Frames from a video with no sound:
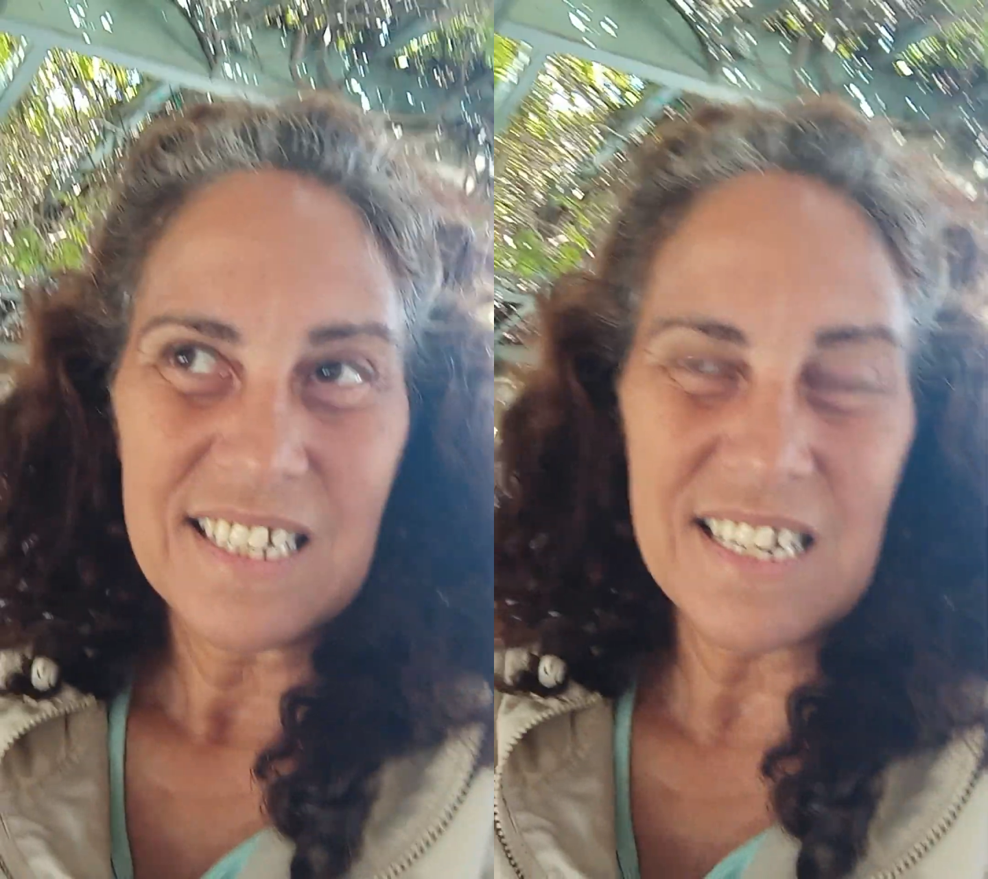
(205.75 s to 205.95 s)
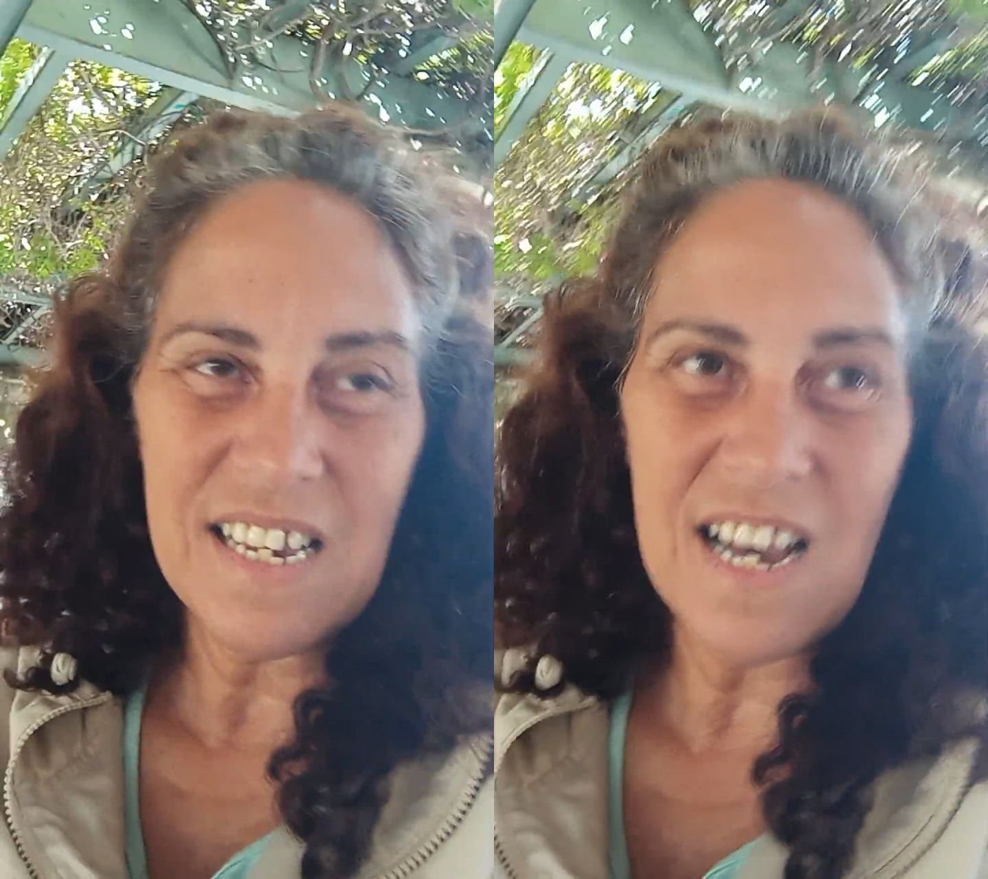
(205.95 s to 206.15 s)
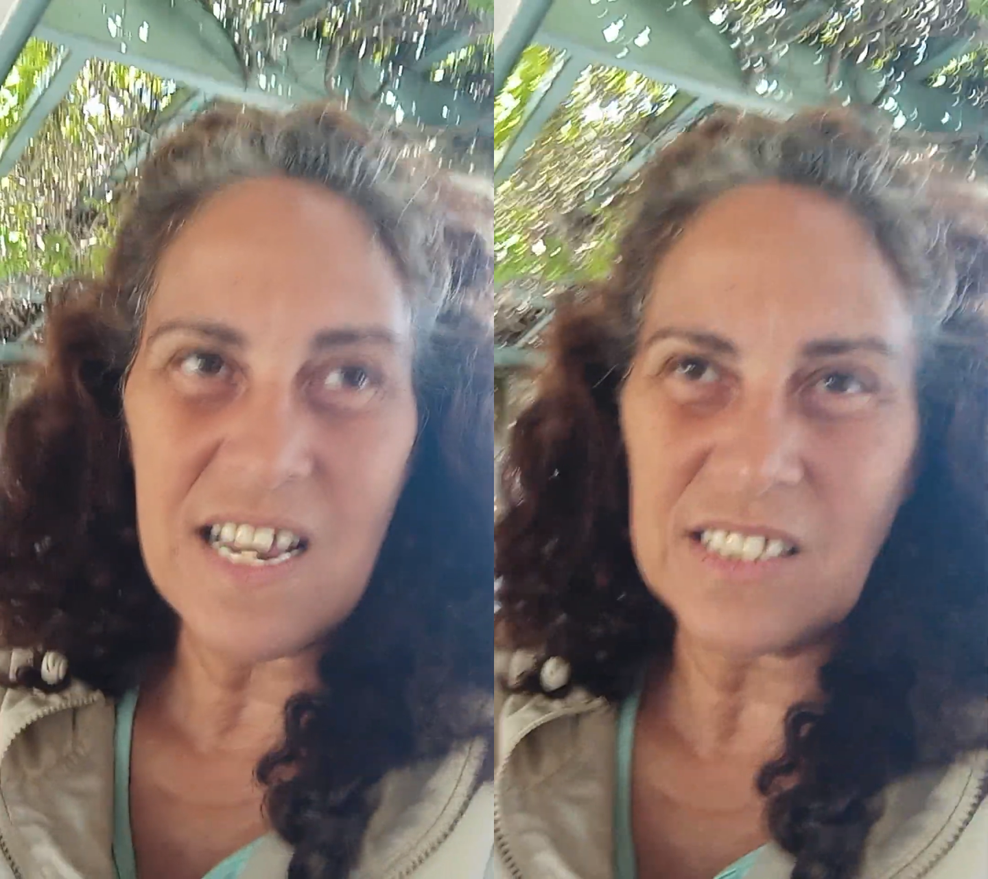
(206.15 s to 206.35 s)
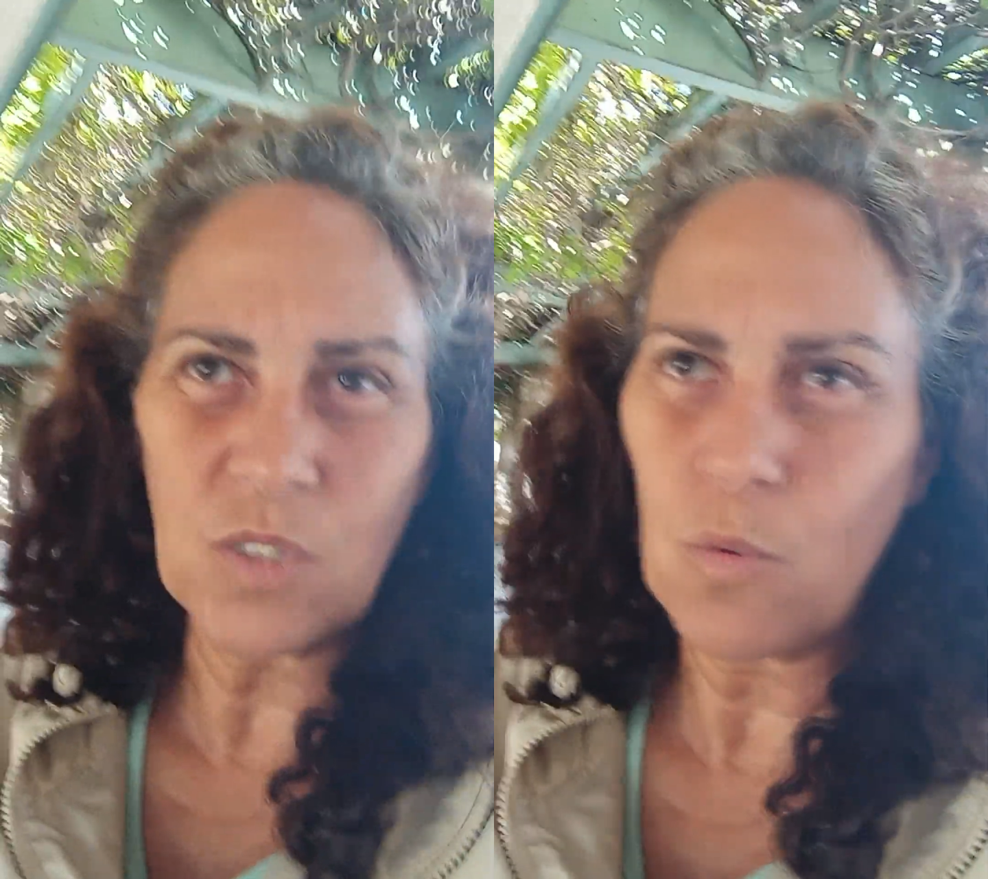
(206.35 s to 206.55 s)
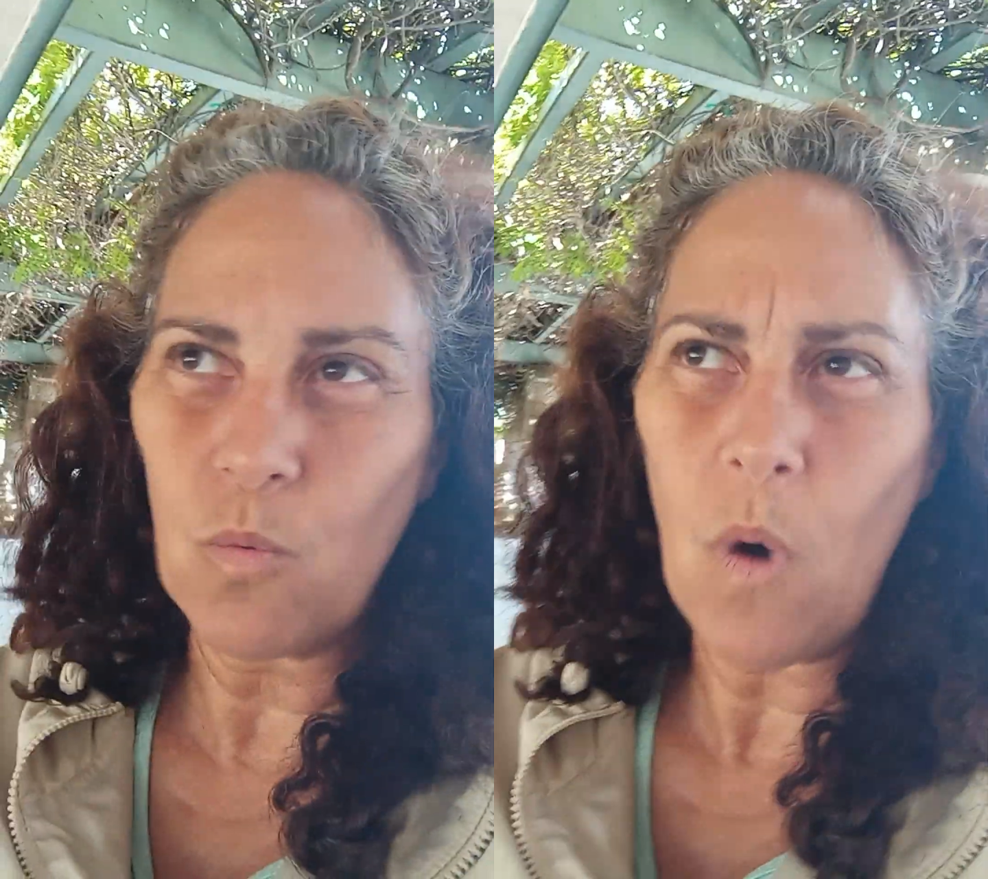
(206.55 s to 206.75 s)
he
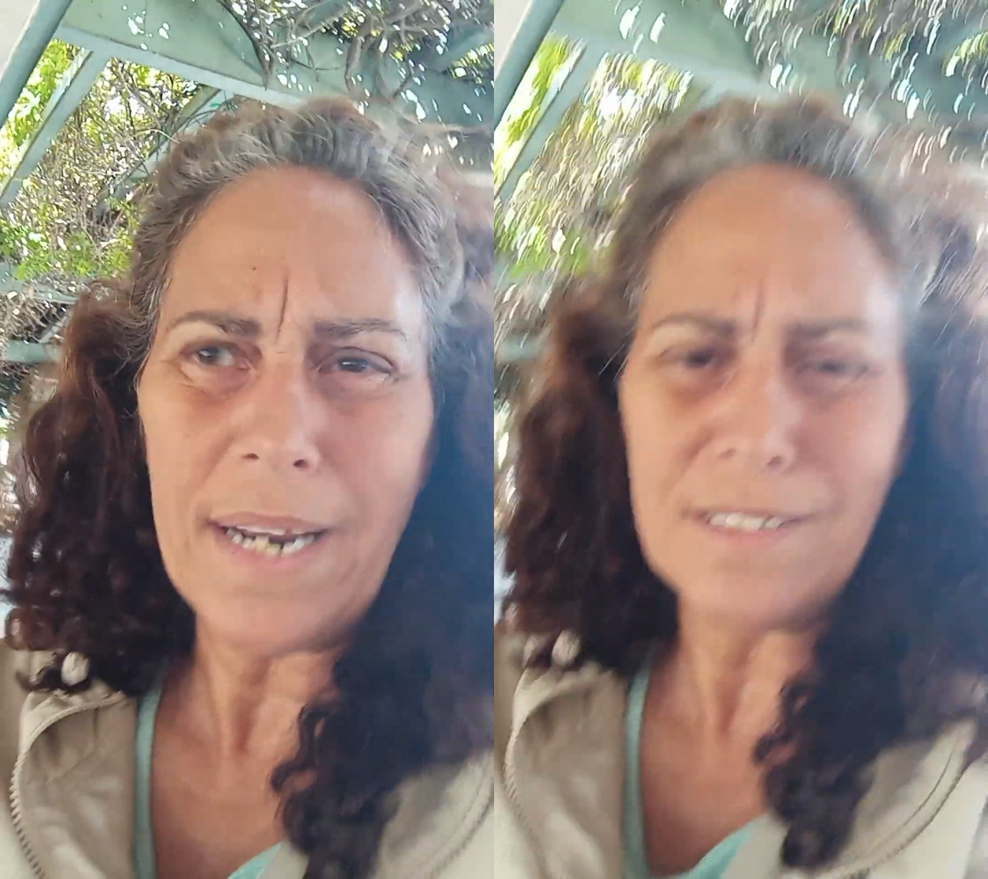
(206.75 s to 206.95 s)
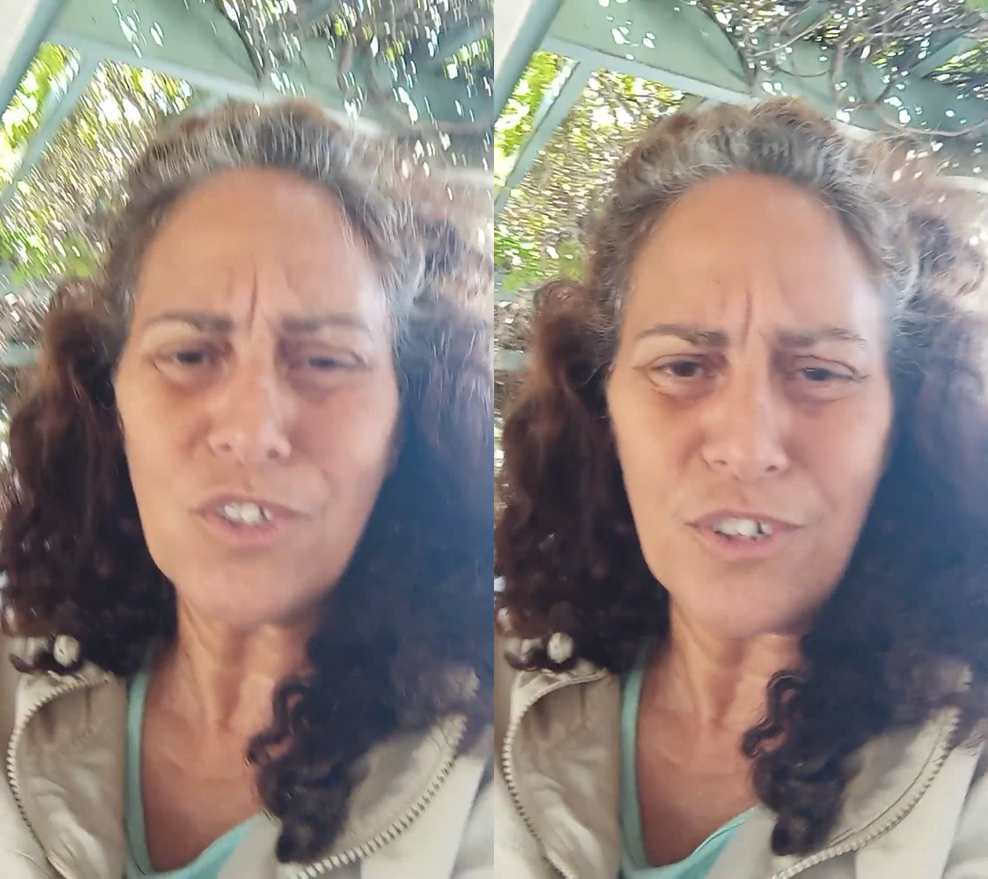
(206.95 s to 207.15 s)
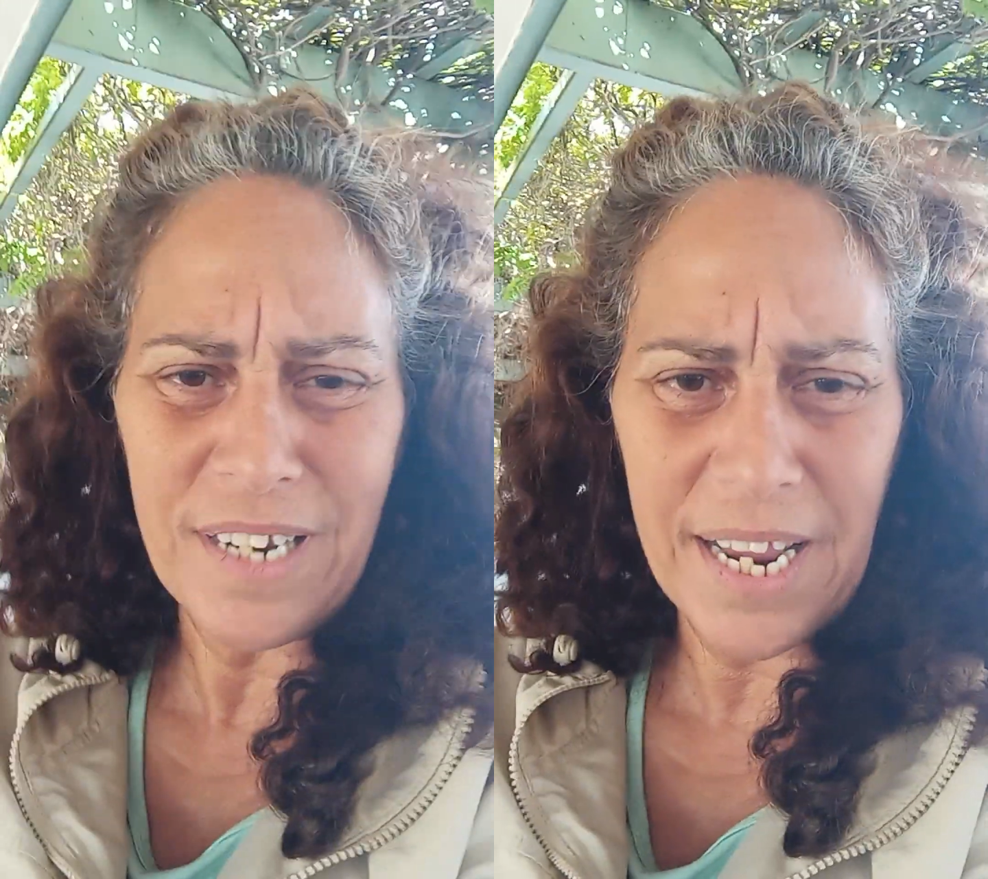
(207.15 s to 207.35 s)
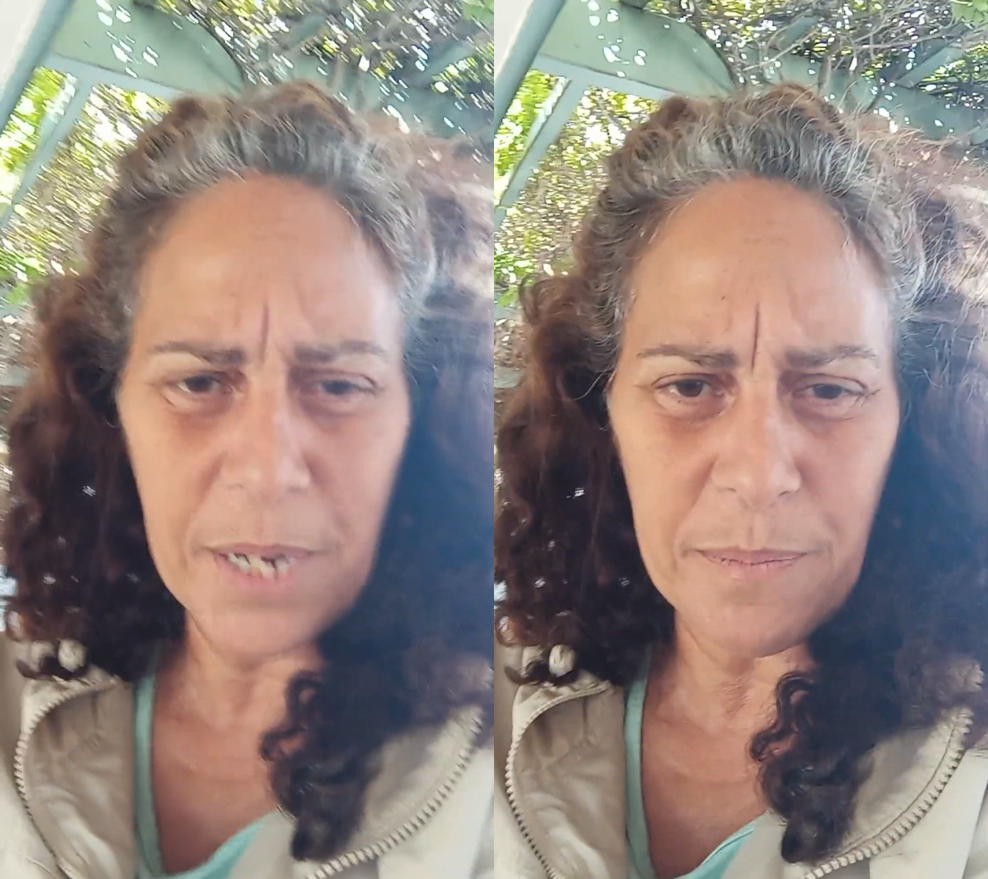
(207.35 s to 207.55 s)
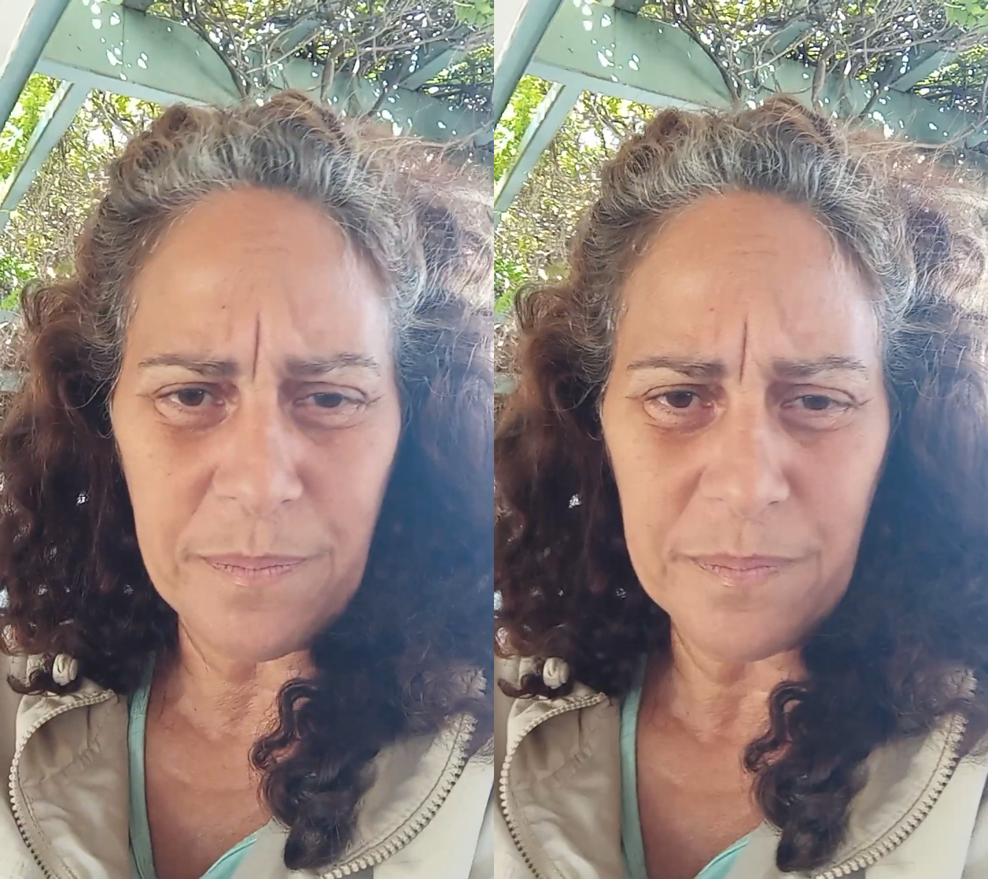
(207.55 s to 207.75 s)
asked, "What is your
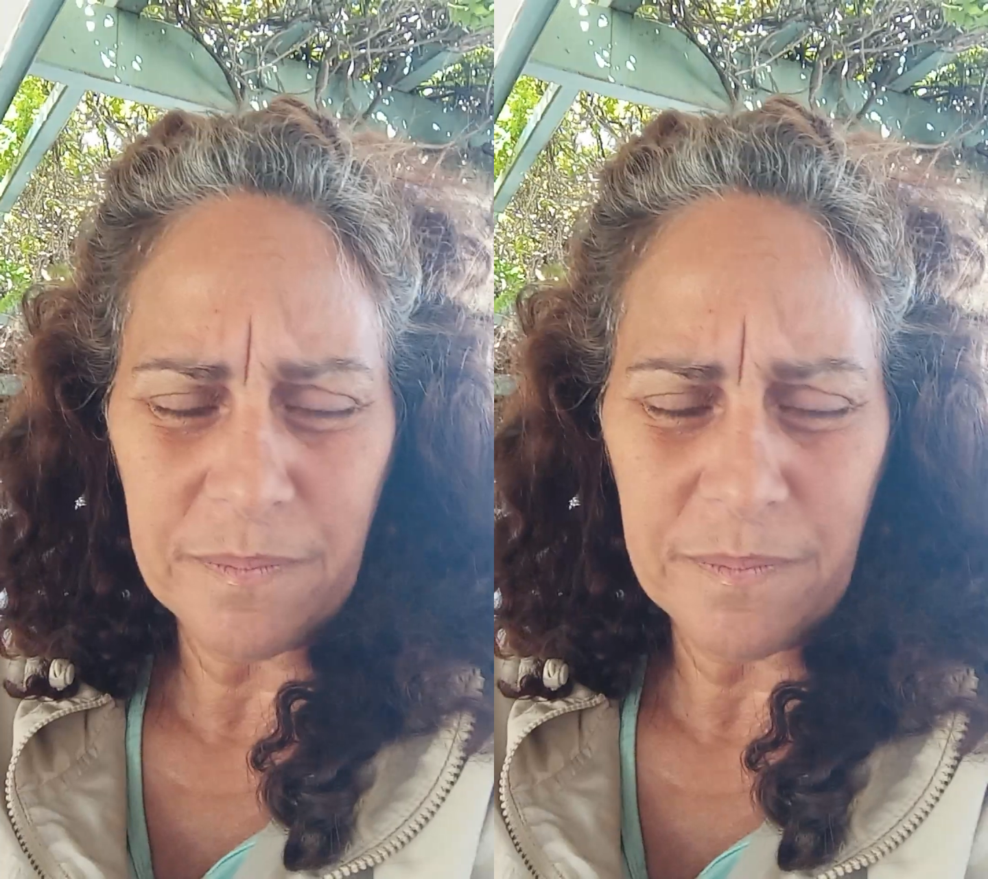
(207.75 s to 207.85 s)
name?